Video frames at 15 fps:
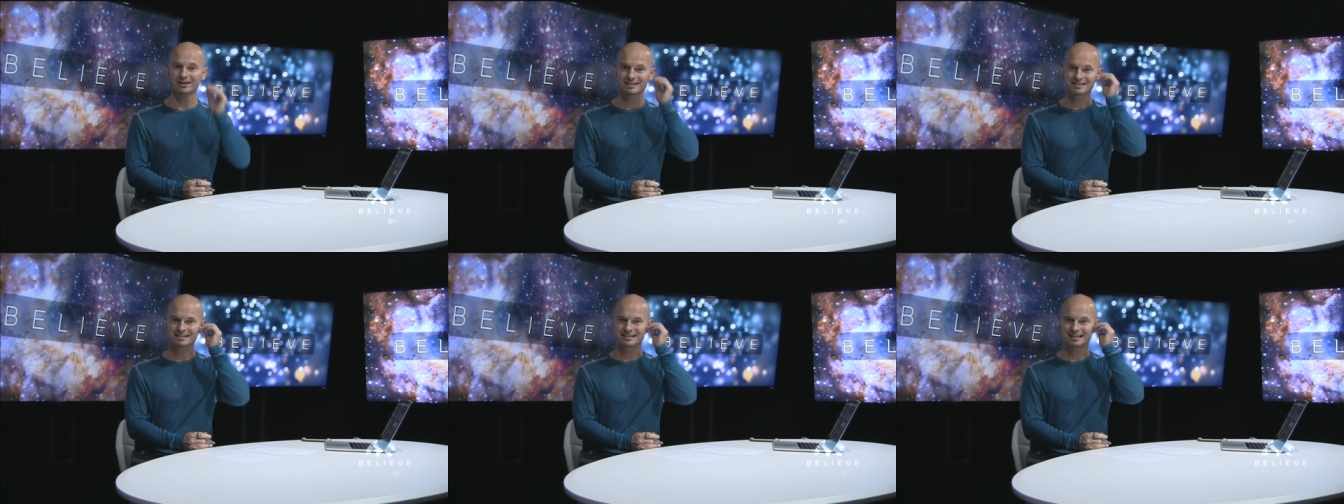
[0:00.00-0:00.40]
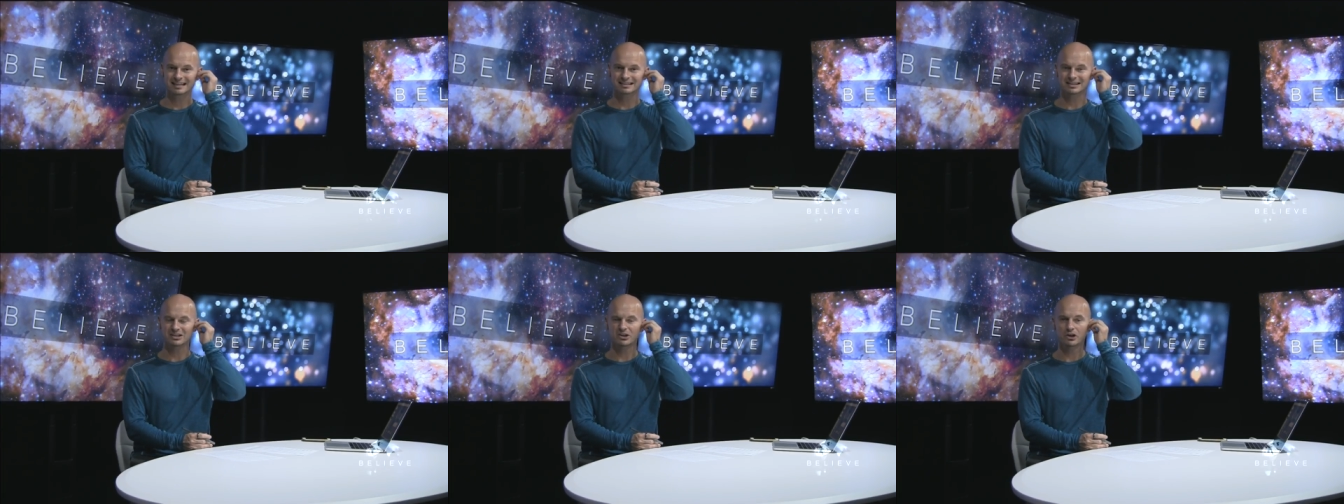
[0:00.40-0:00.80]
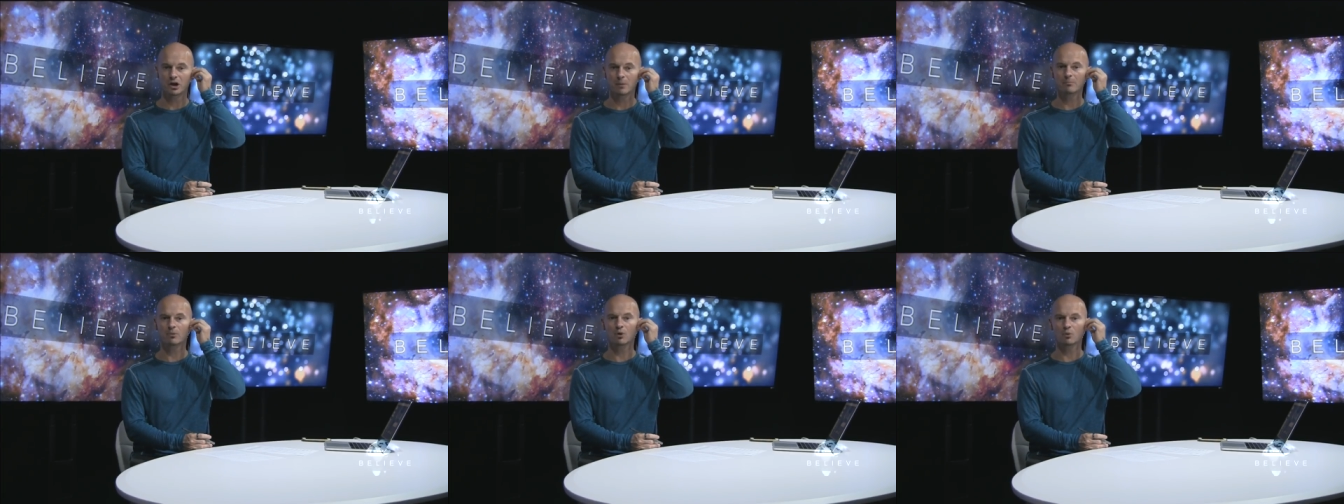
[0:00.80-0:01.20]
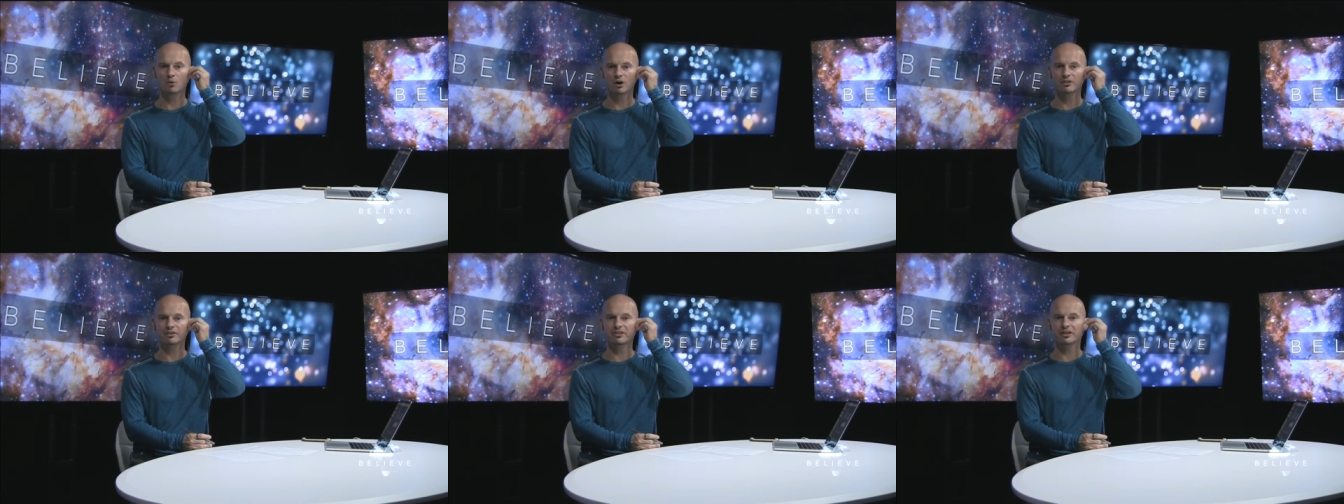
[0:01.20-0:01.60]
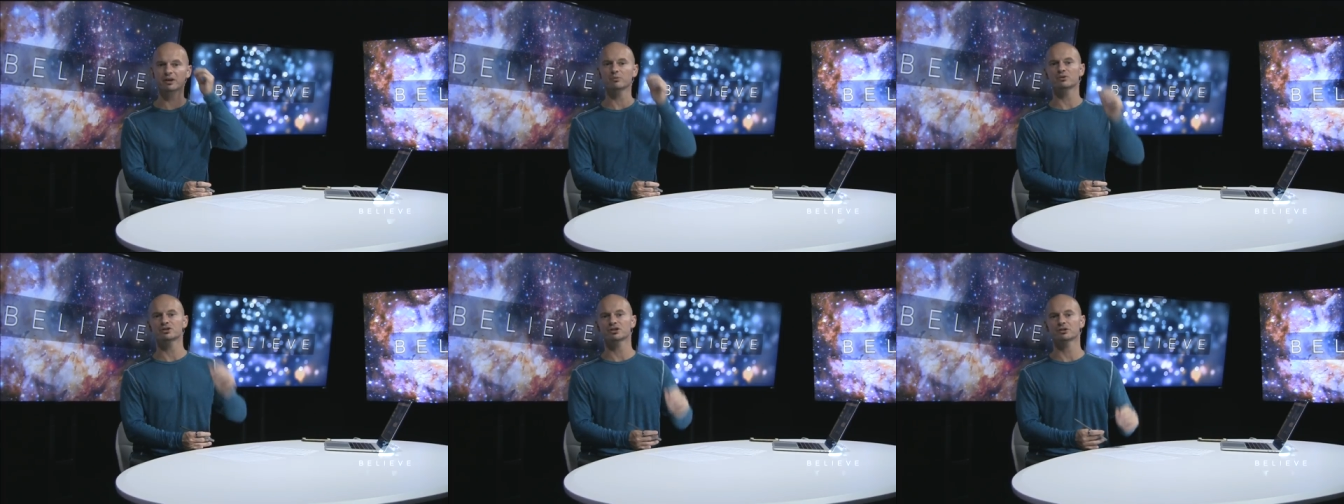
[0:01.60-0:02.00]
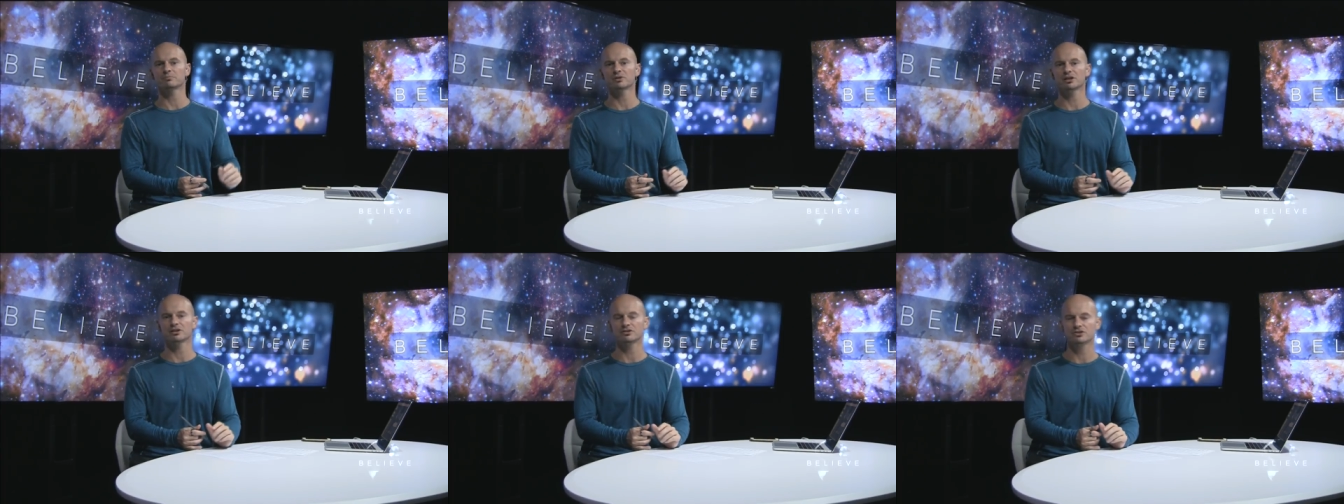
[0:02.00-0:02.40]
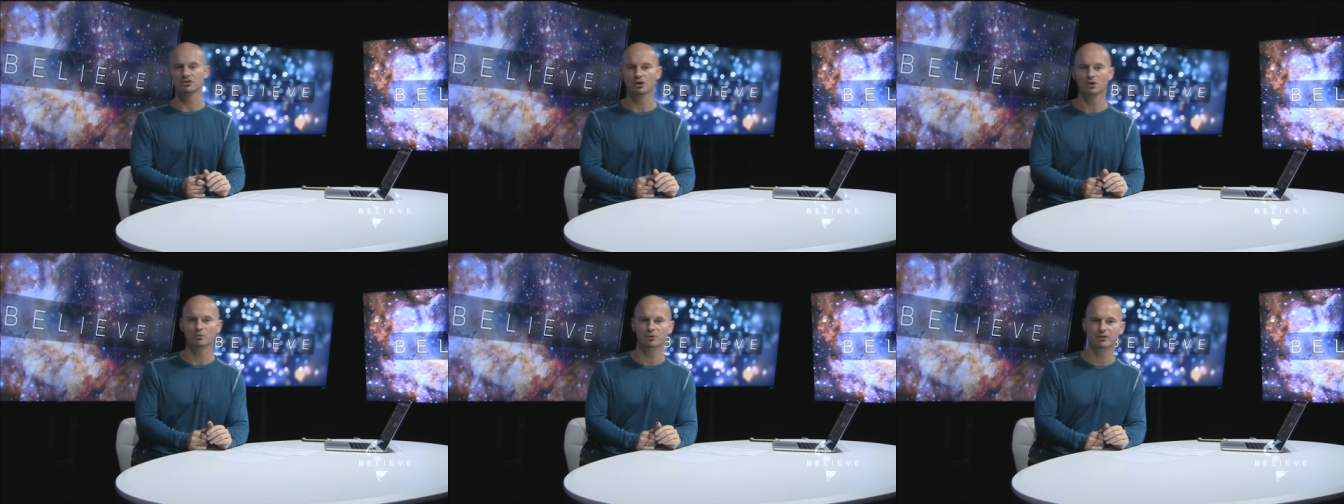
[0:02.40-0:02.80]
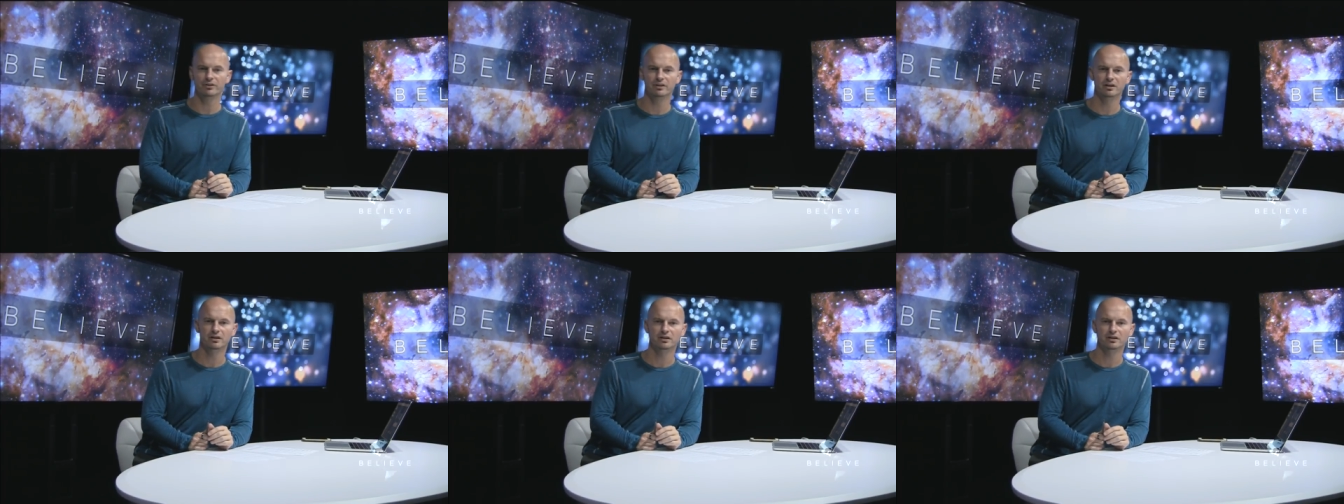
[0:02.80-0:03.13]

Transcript: Isn't that the number one thing we should be concerned with?